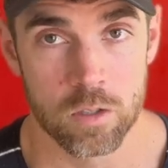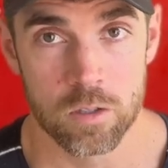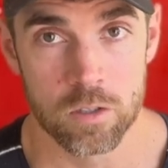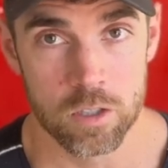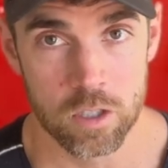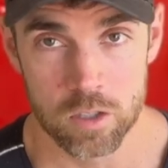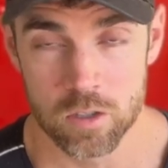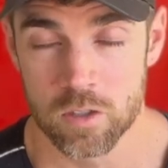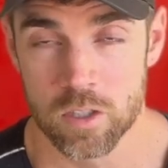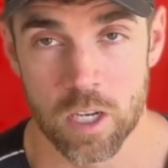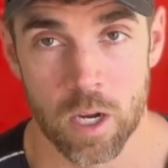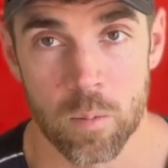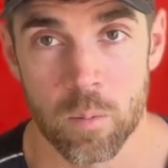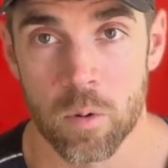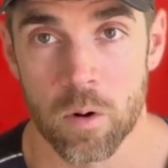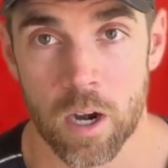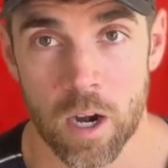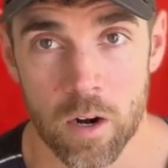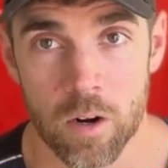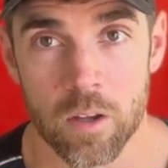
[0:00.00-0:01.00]
just
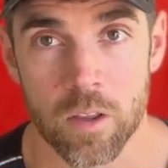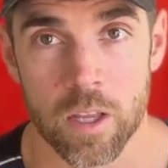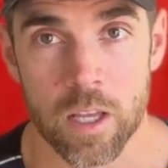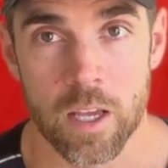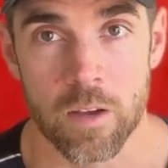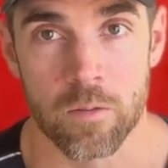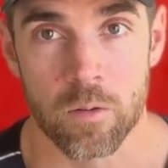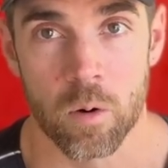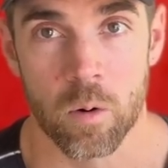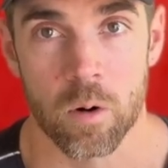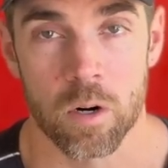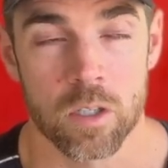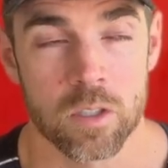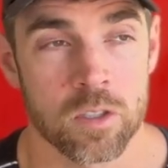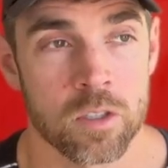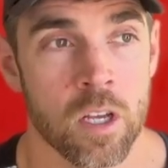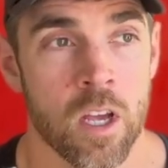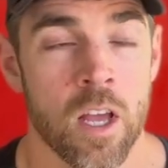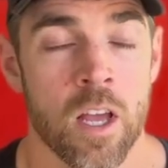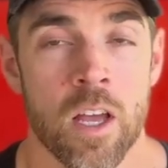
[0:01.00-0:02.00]
temporarily, of
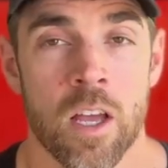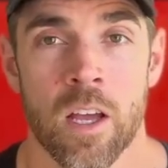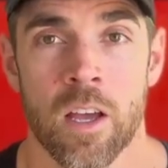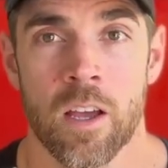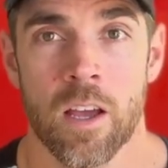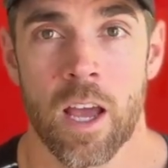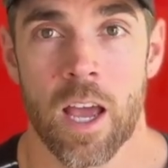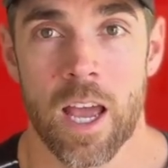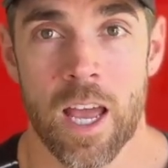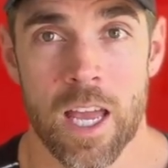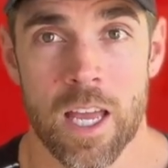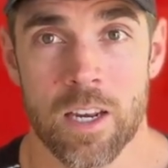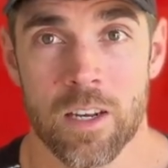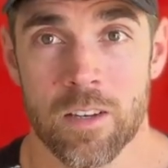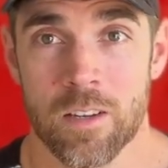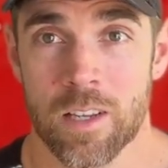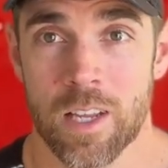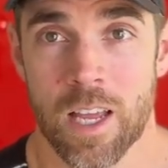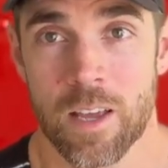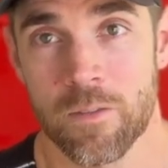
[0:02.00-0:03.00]
course.
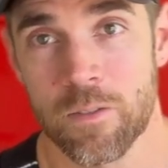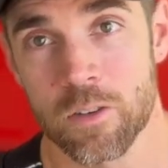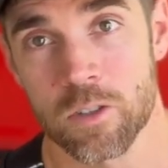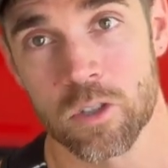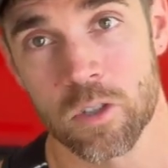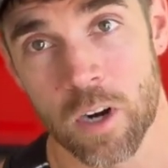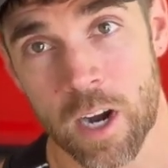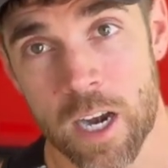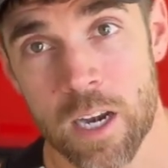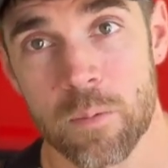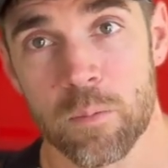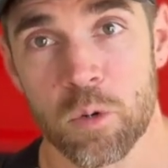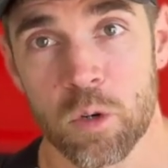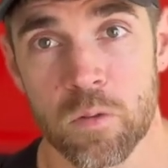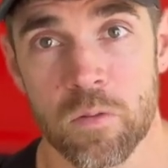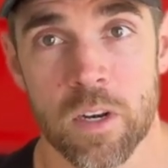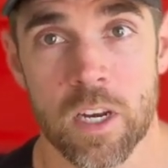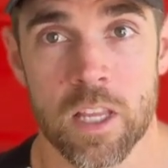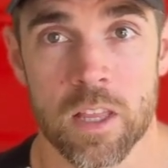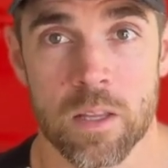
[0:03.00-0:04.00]
And if you're trying to move it in